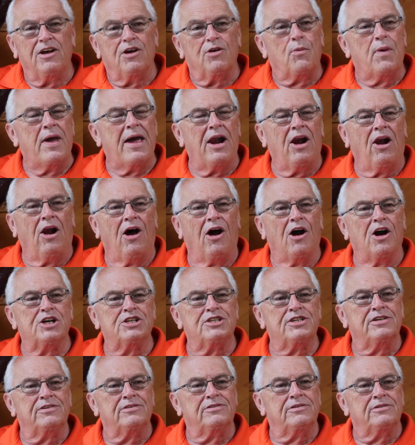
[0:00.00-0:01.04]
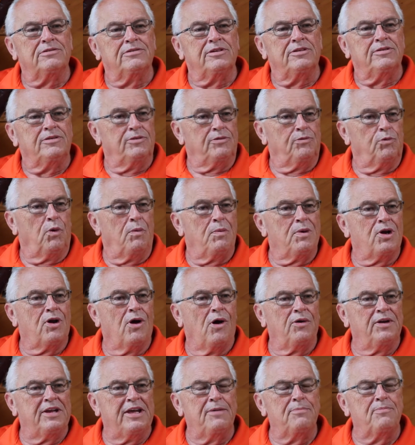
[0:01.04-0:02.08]
We had a large, what we
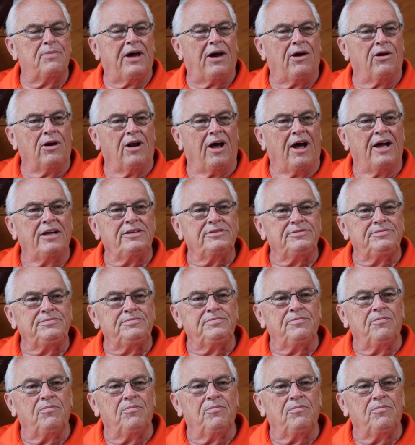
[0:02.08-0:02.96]
called the impound lot,